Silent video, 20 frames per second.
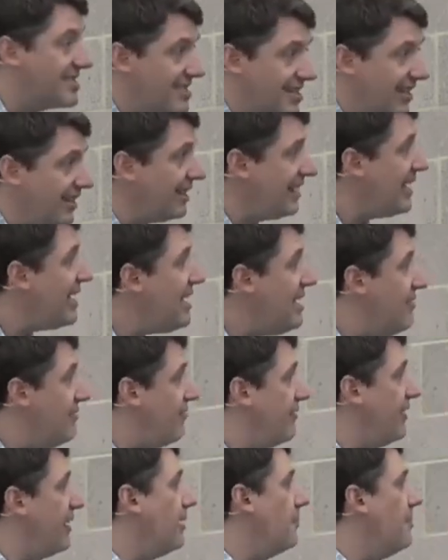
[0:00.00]
to leave
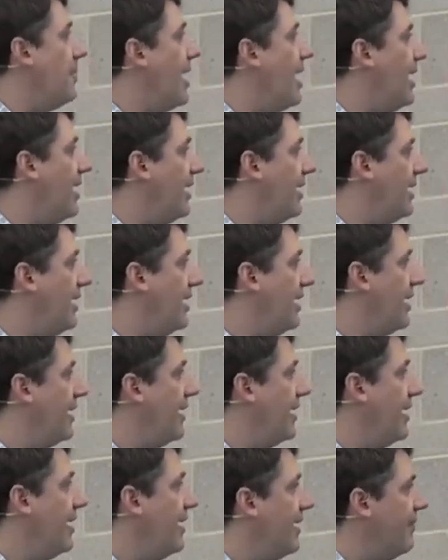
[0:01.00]
Philippi,
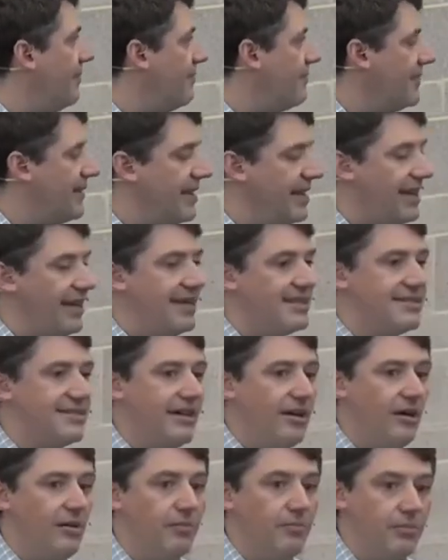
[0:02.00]
it's
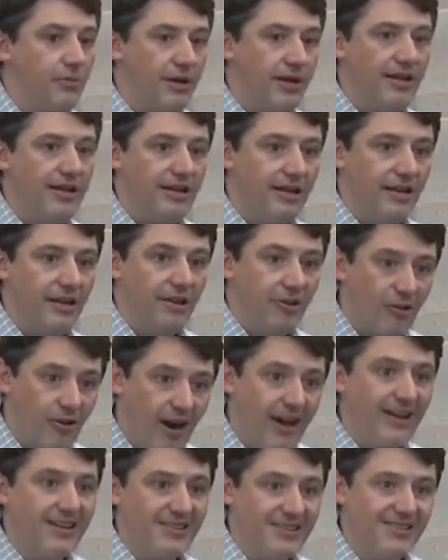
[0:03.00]
to help bring
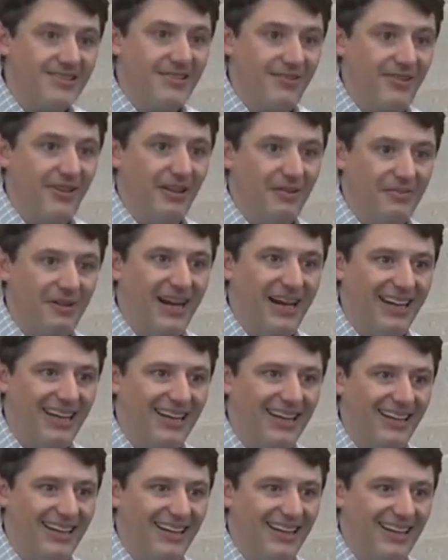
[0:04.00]
Christ to Philippi.
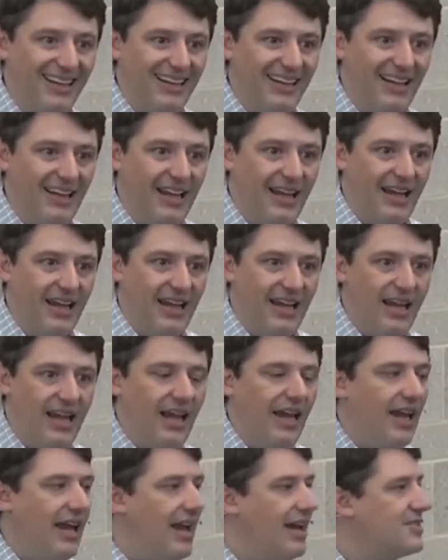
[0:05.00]

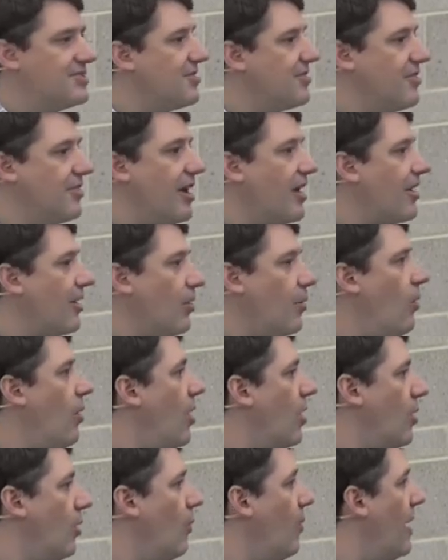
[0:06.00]
So they're not going to
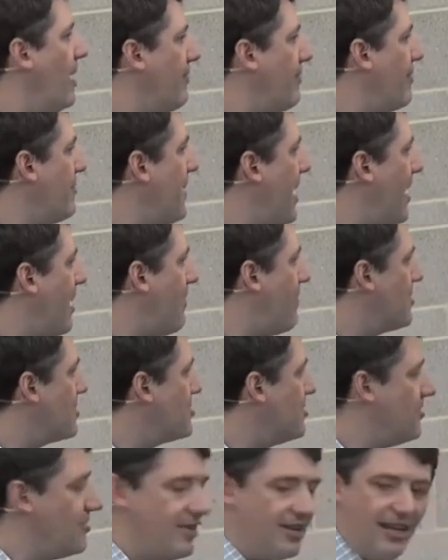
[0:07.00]
walk away from that
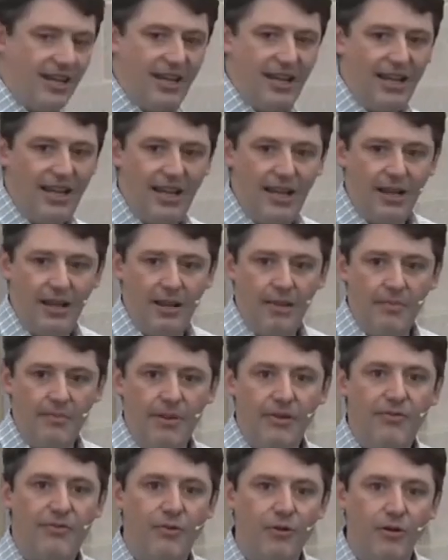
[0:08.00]
opportunity
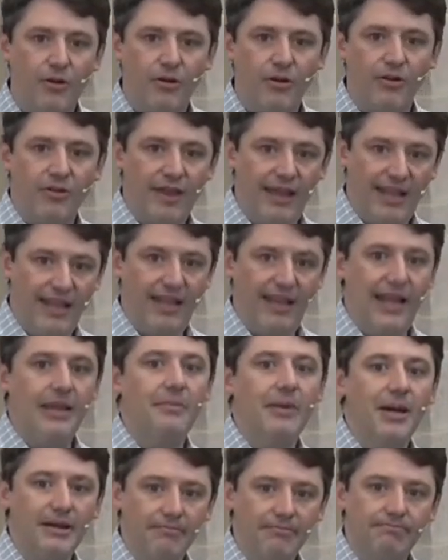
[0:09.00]
before they
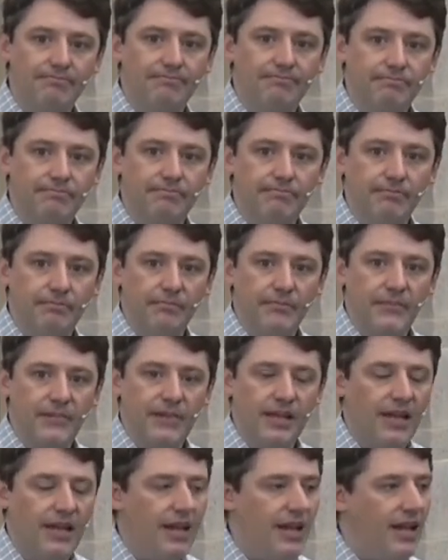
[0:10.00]
claim it.
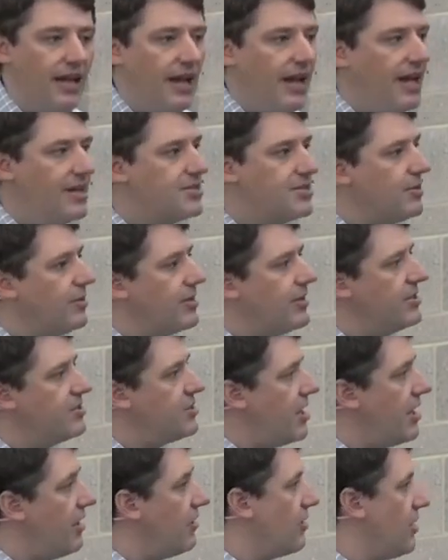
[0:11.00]
And so when the
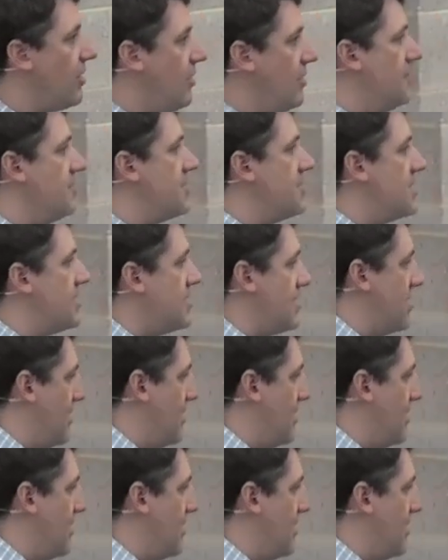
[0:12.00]
jailer comes